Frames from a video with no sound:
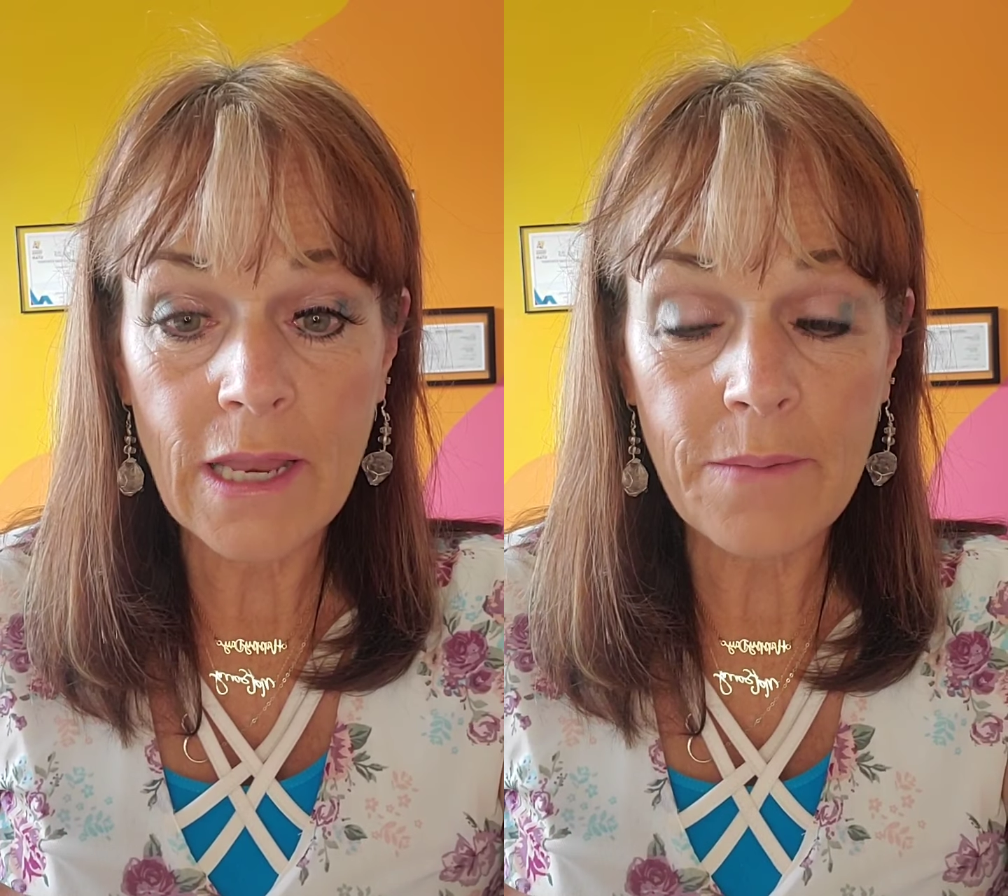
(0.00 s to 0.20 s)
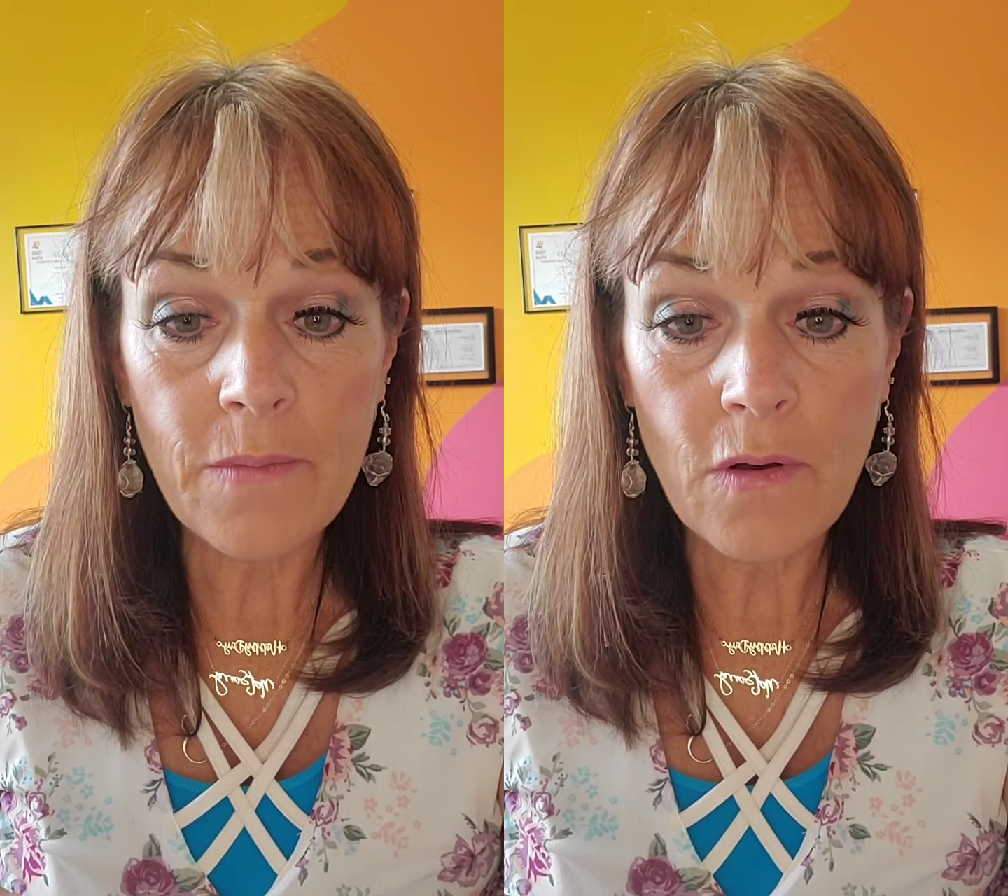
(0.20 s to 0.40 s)

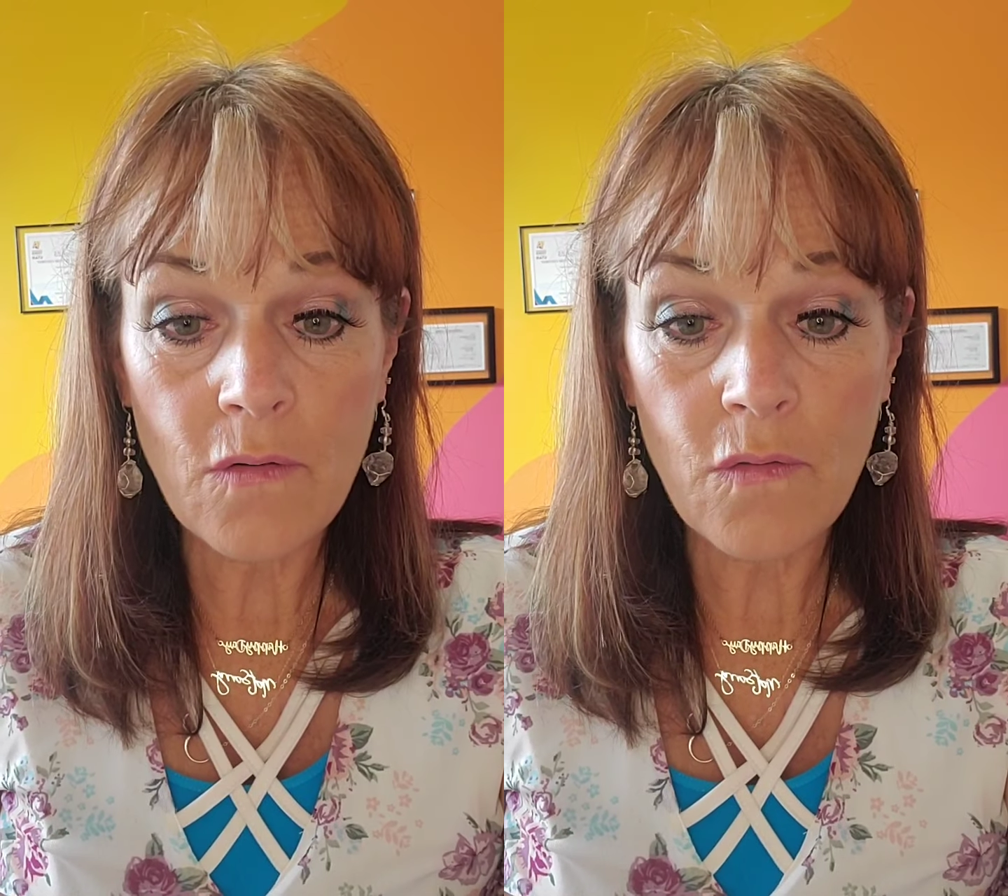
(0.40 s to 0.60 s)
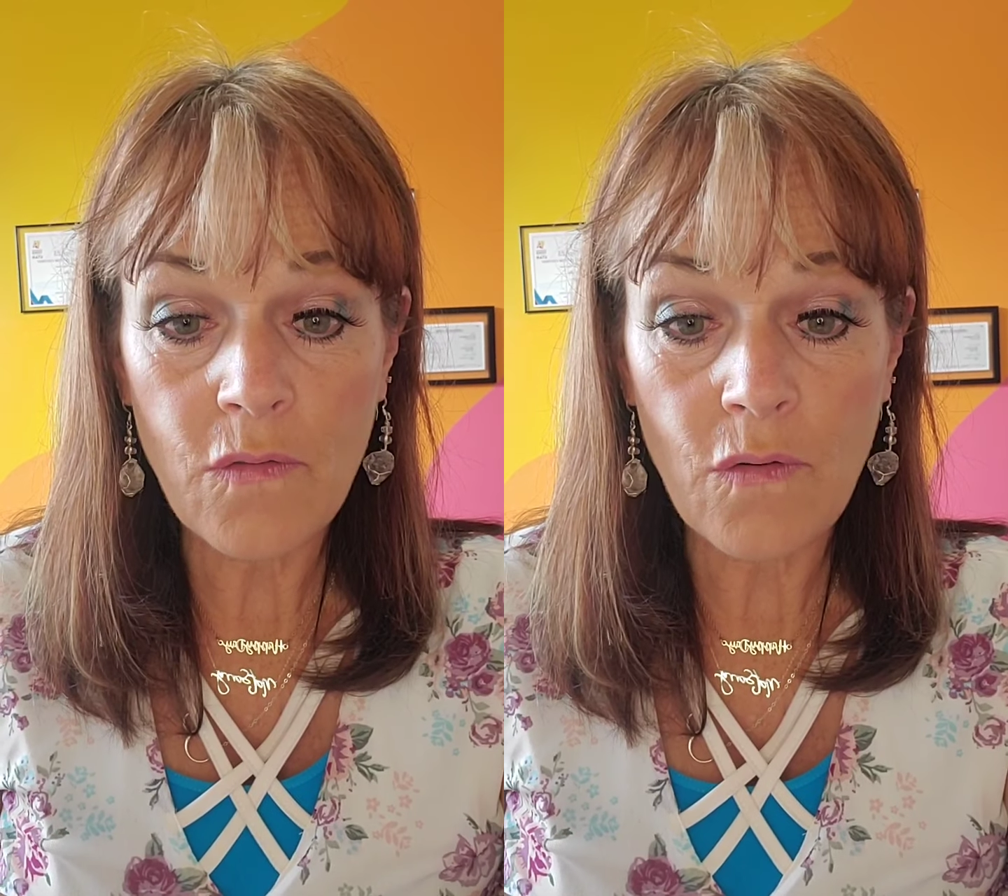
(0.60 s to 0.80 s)
them
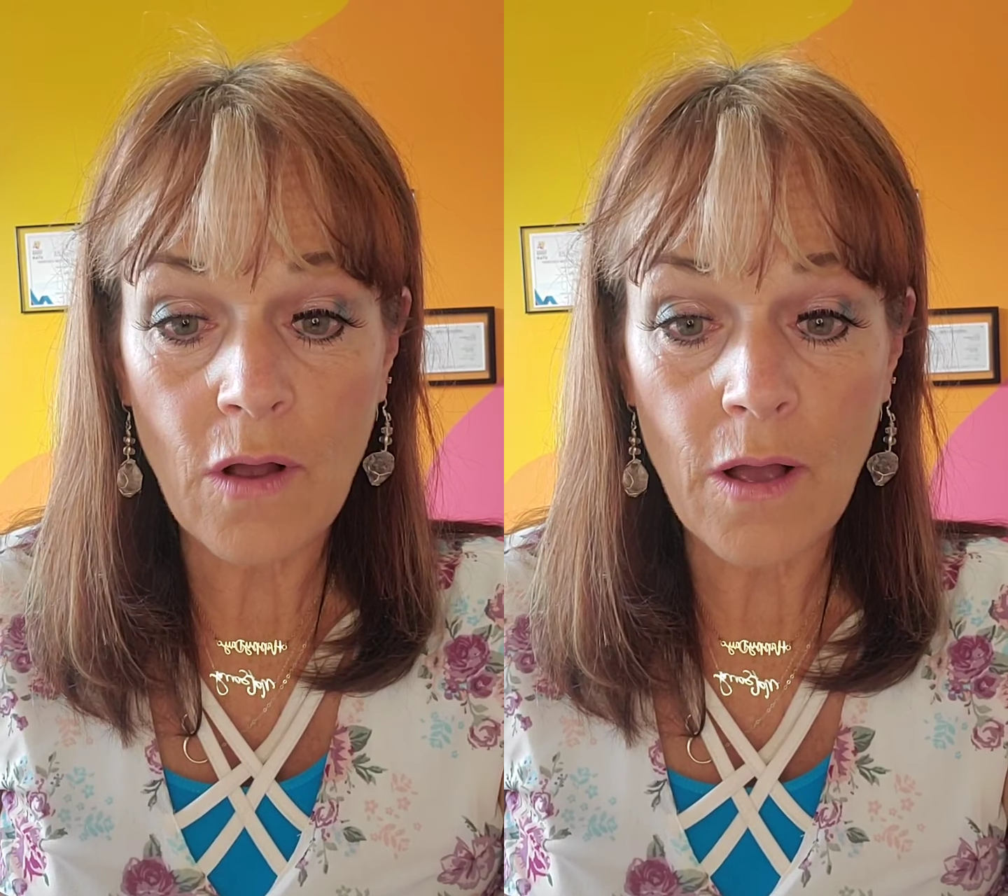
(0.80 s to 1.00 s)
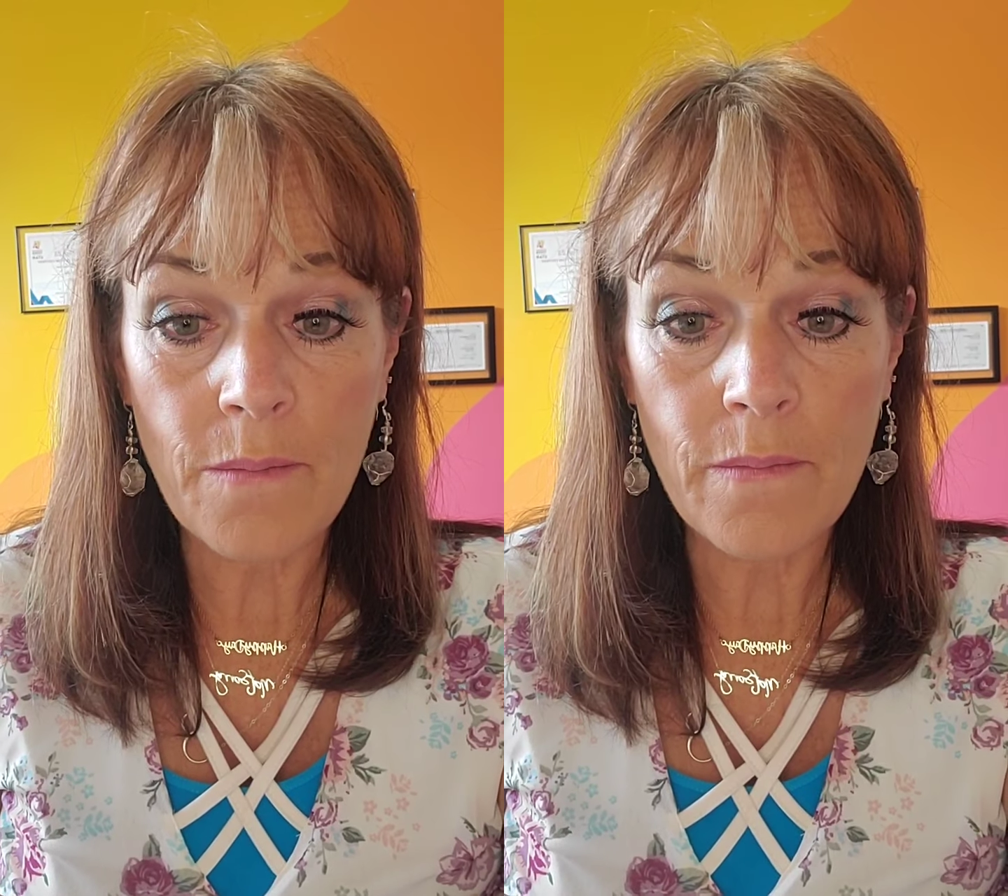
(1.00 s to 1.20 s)

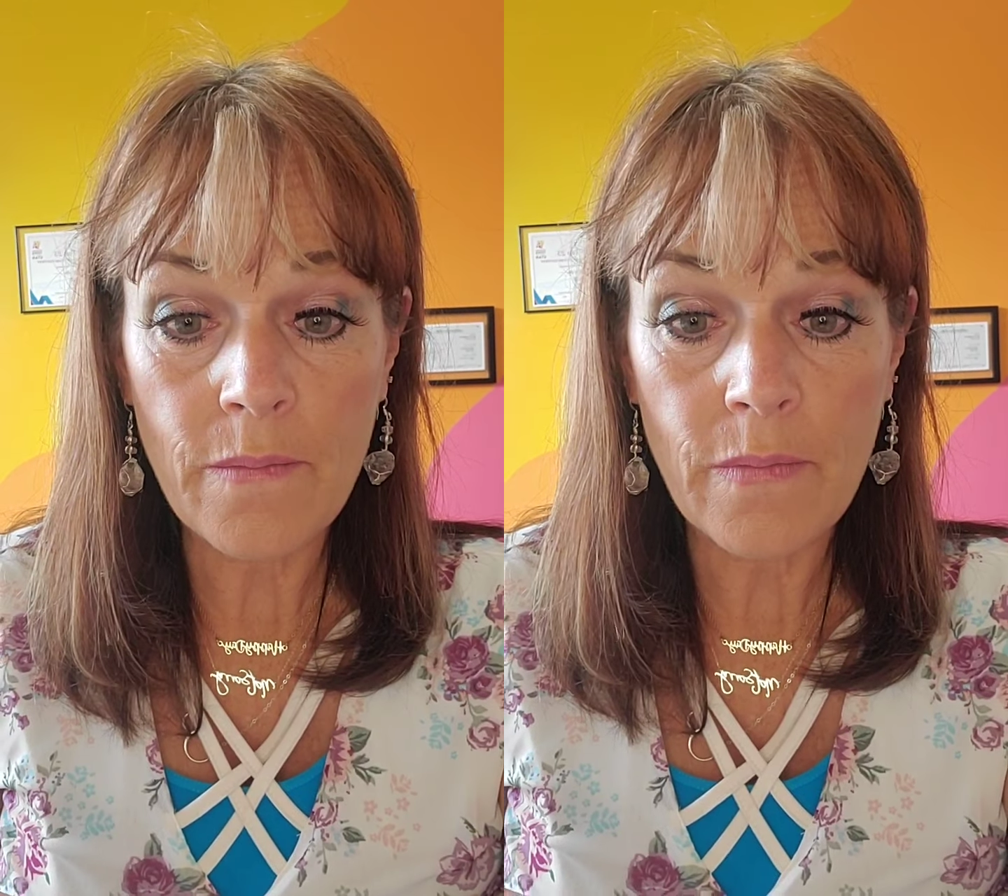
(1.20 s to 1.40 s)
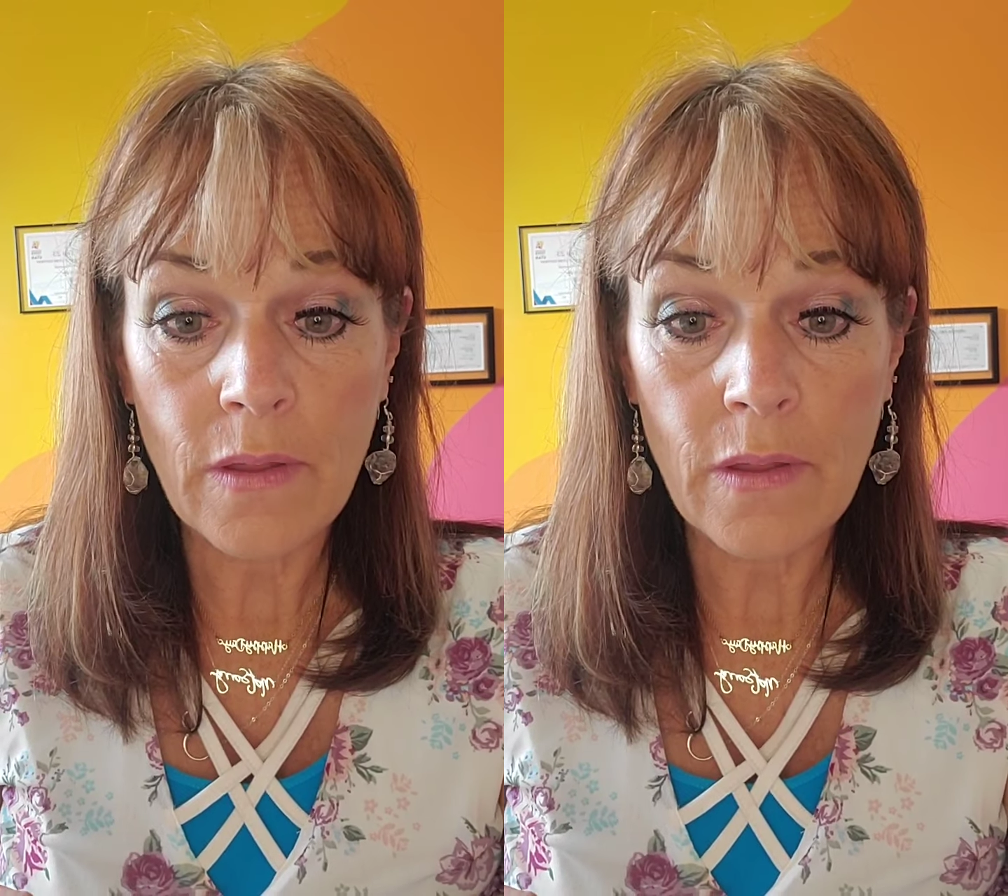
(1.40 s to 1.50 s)
from